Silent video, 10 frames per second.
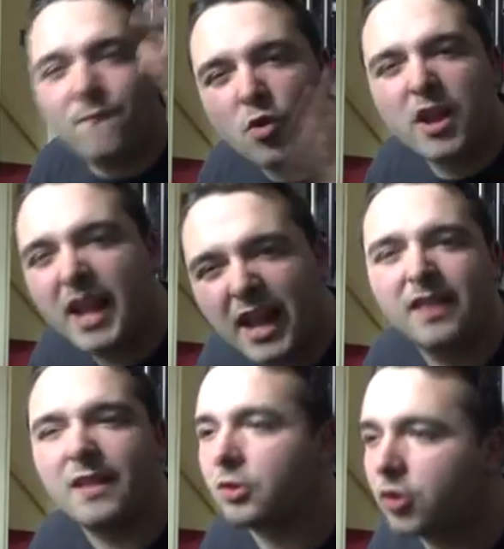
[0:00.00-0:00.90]
3
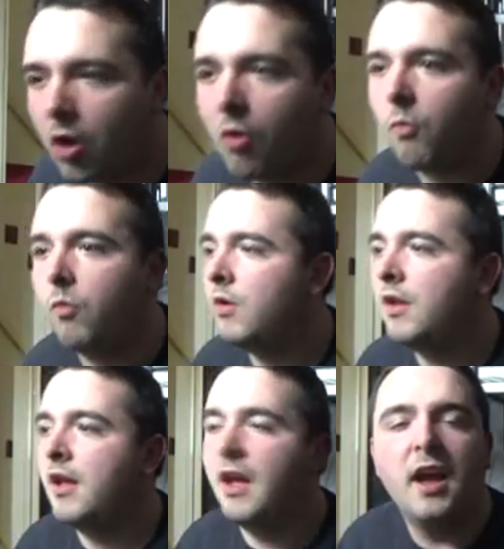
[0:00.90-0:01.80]
in the goal.
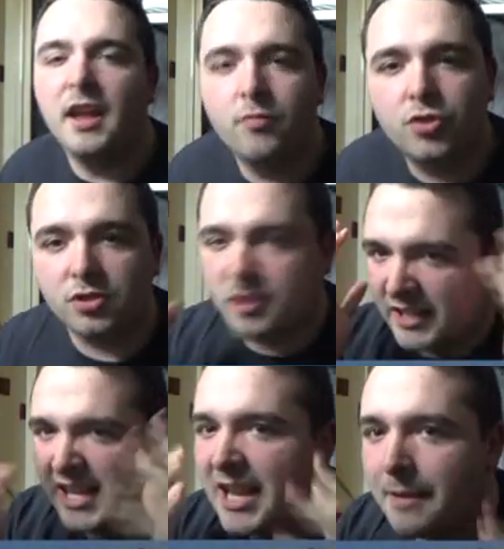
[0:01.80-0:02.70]
He was just the
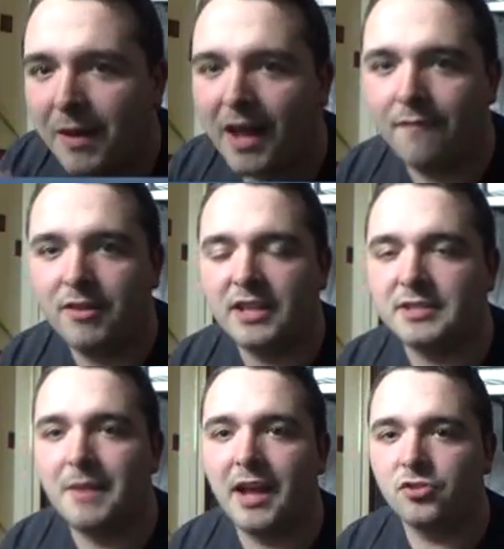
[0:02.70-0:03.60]
key player in
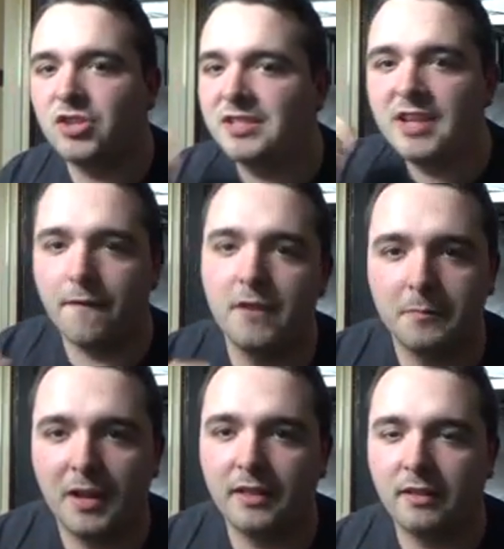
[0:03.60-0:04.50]
this match. He's definitely
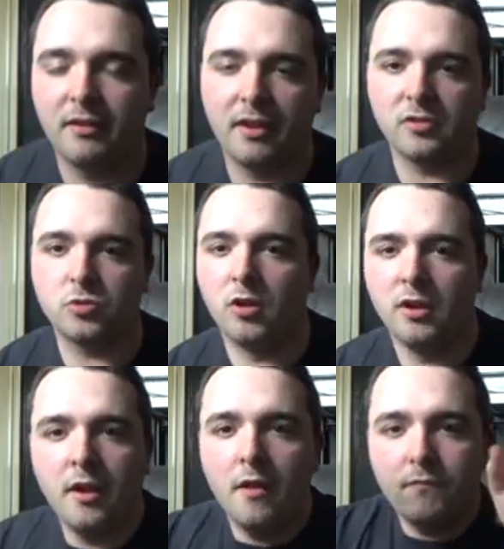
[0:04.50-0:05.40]
playing in the next one.
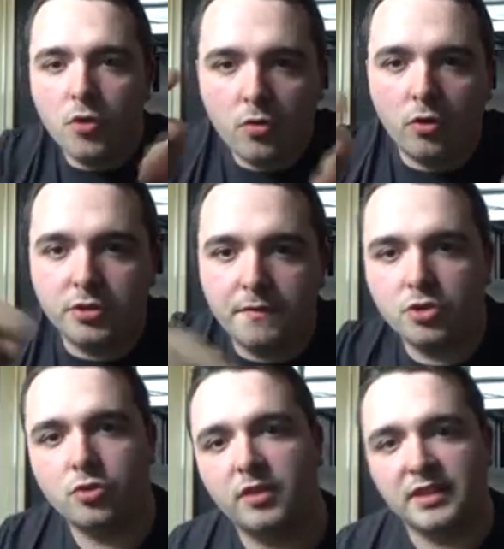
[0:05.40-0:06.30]
If you guys have
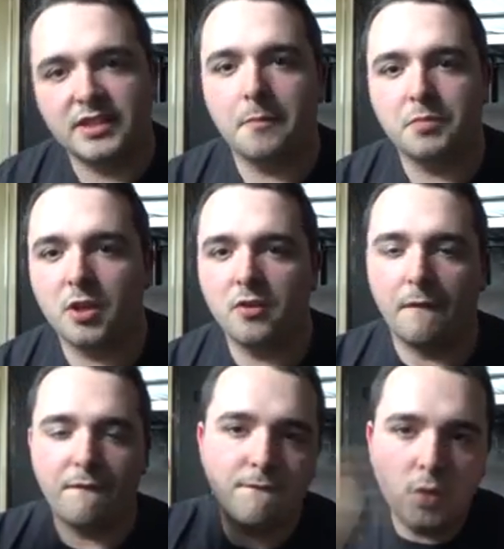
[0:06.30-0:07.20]
enjoyed this episode
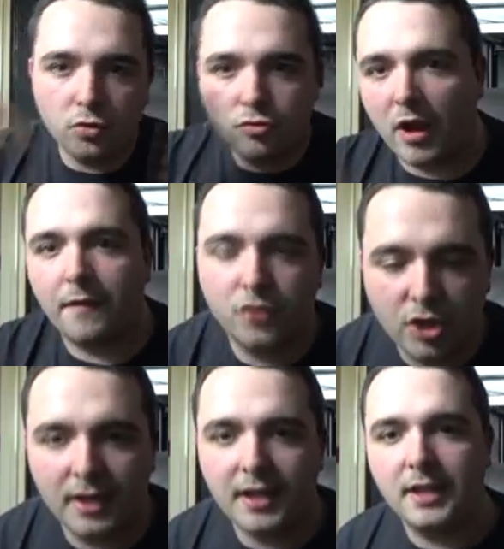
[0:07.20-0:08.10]
of Futdraft
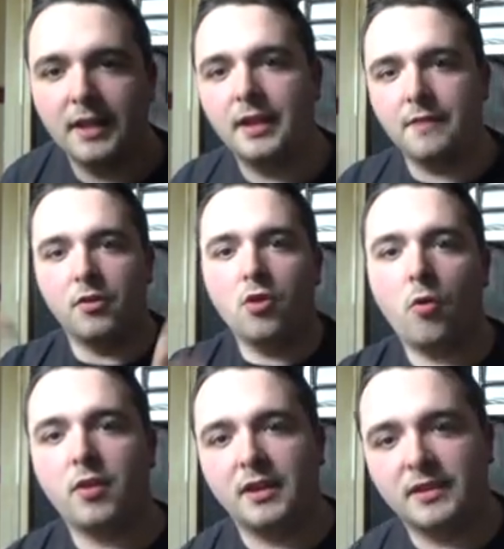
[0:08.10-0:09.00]
Chilli, leave a like.